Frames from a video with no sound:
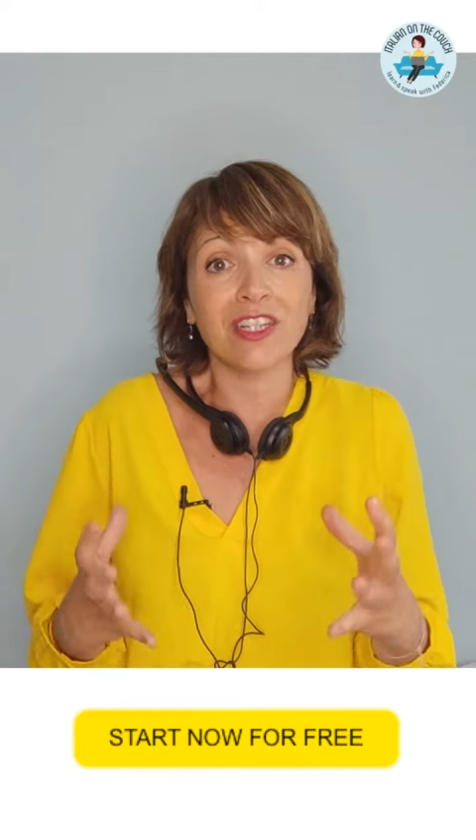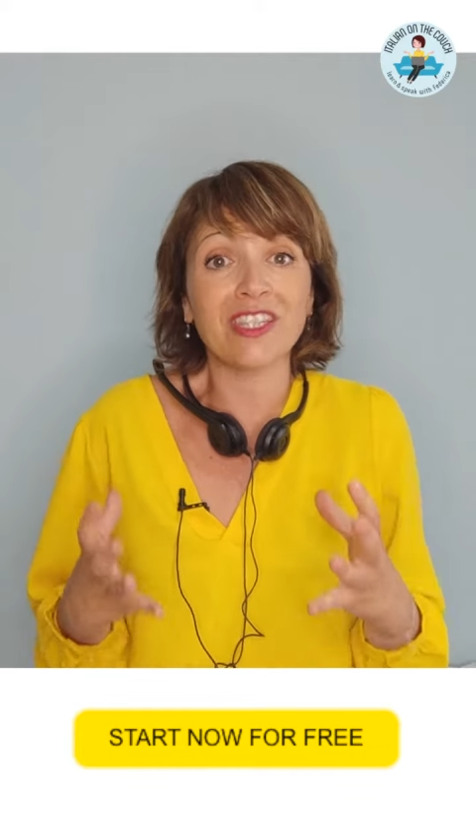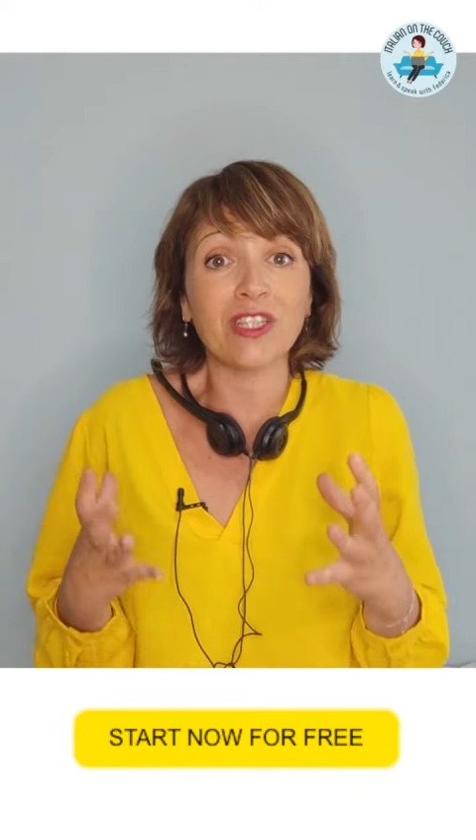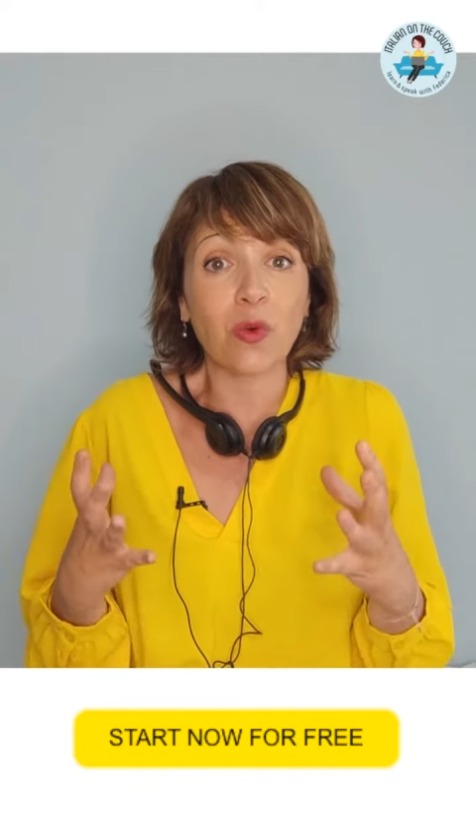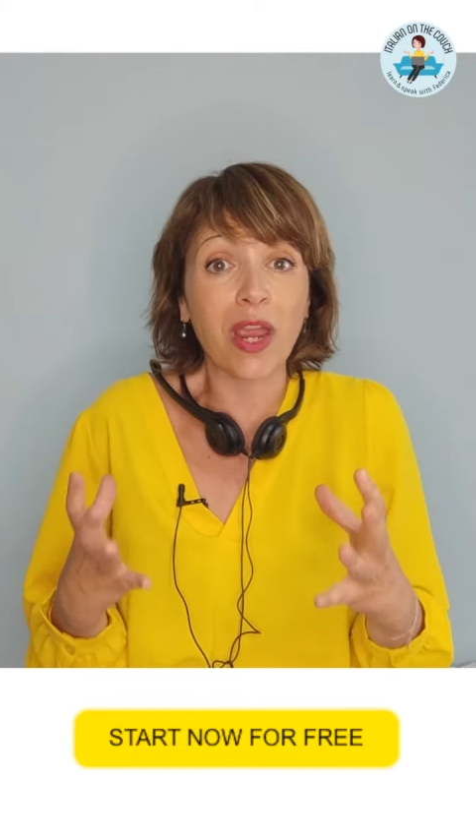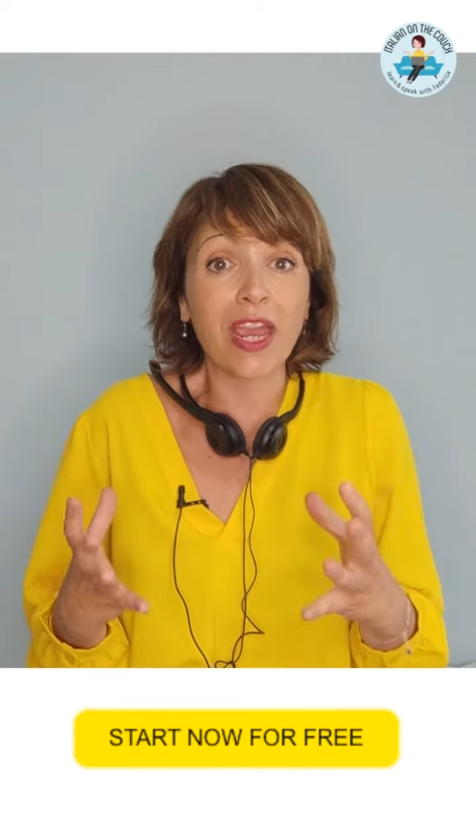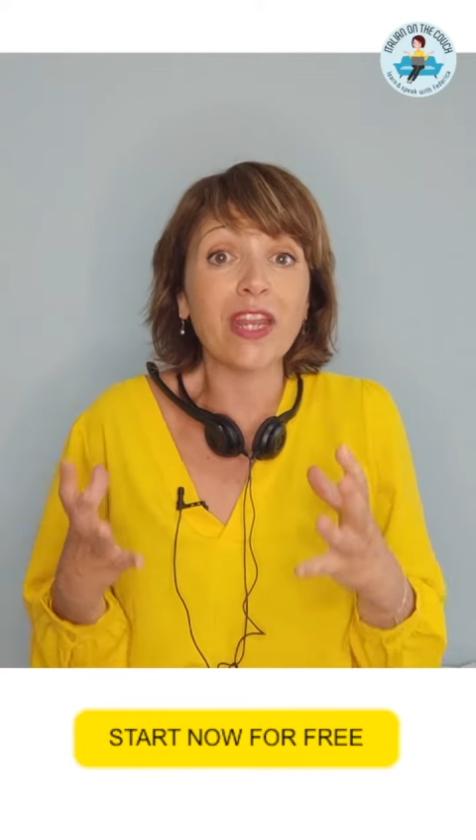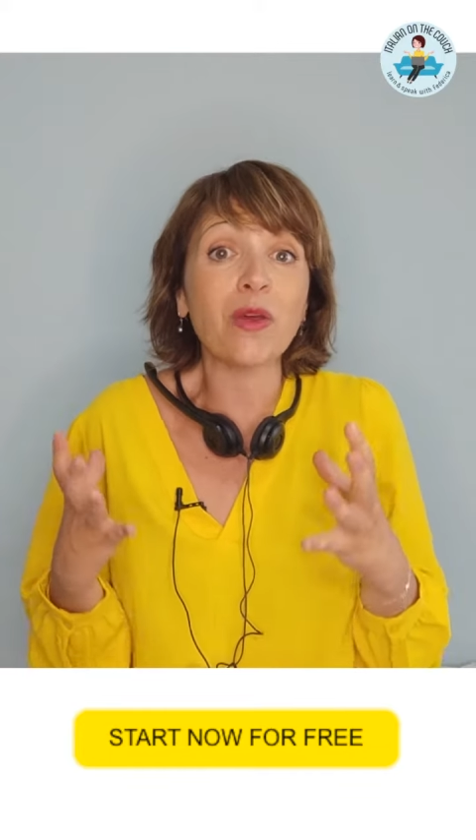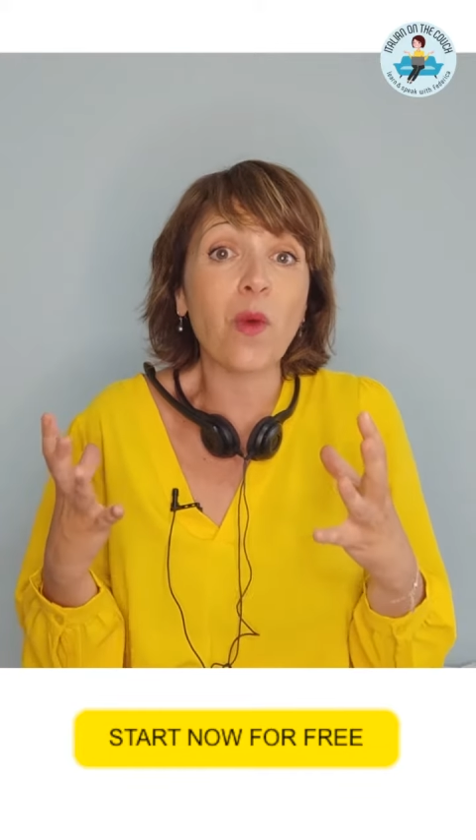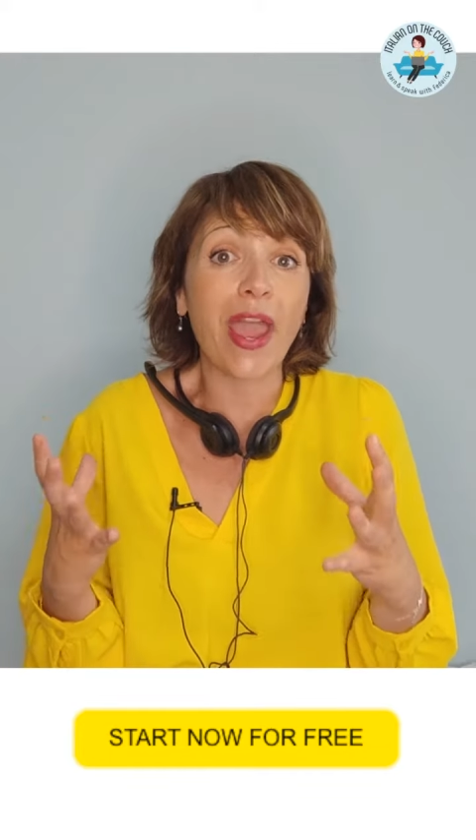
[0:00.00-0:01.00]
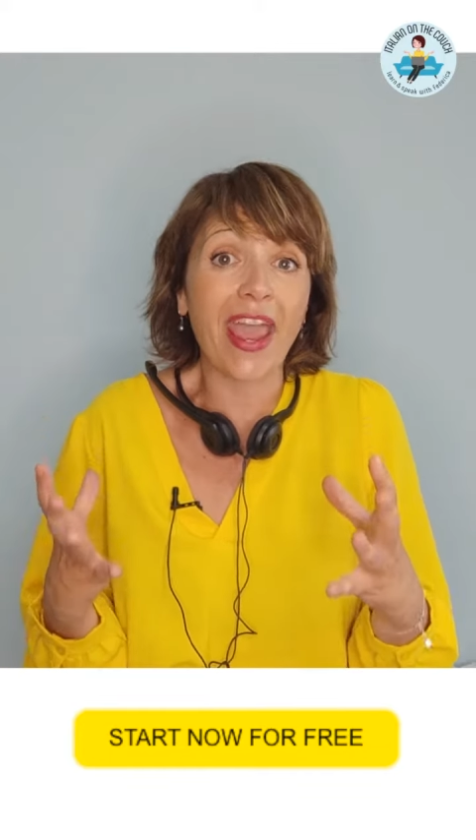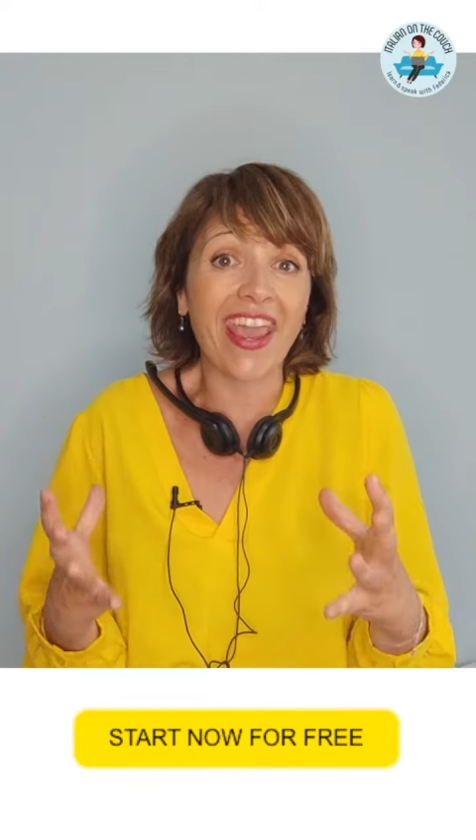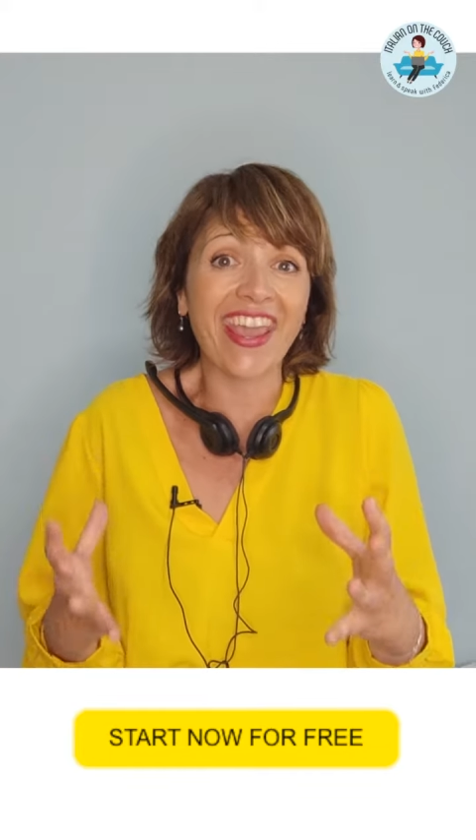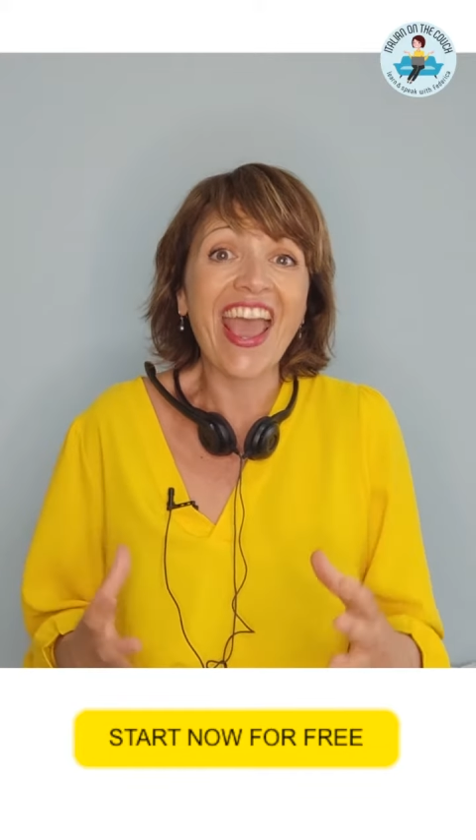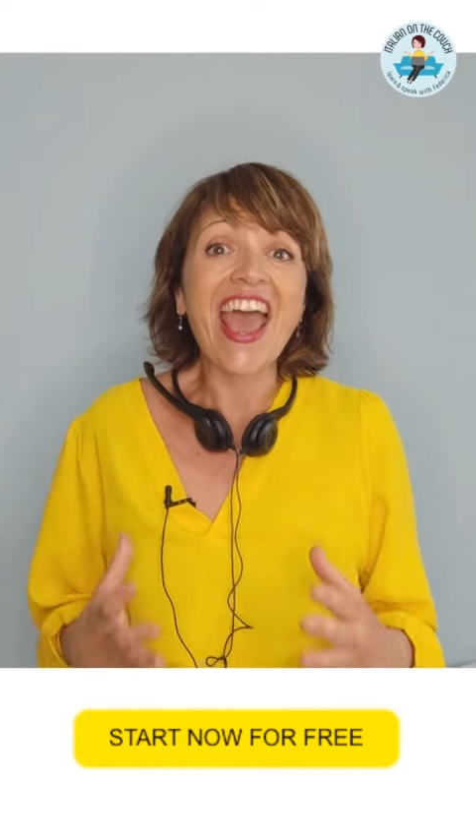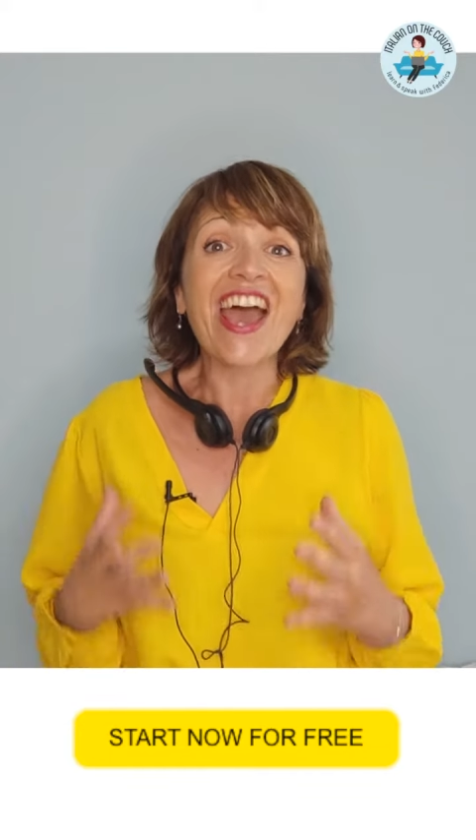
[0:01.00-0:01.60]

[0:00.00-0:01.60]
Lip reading: straight away